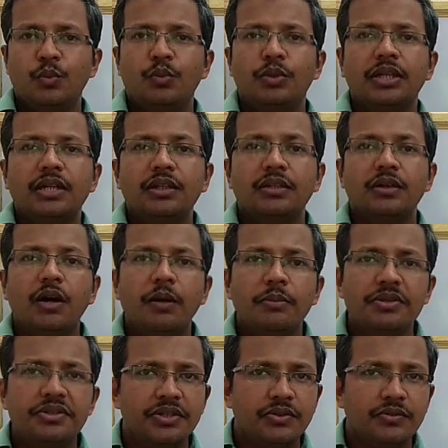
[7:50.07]
with the
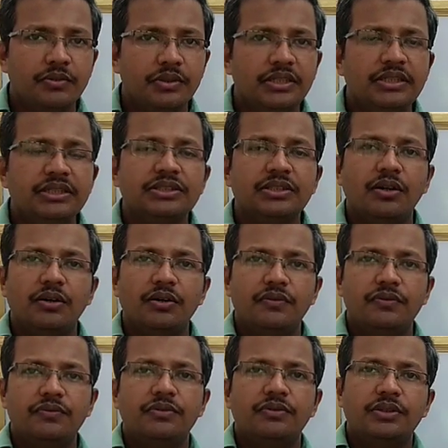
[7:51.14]
concomitant release
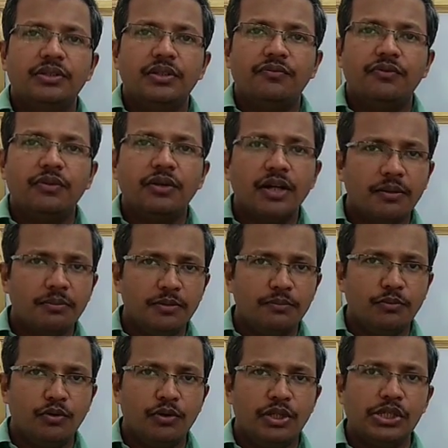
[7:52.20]
of the
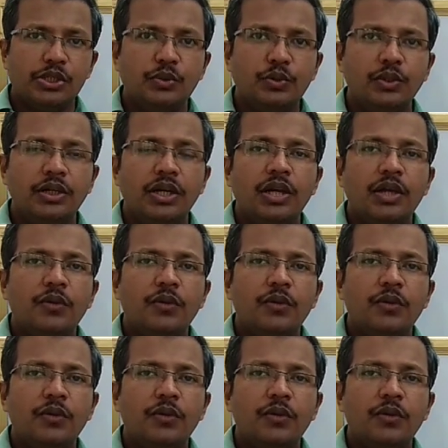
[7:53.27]
4-carbon molecule,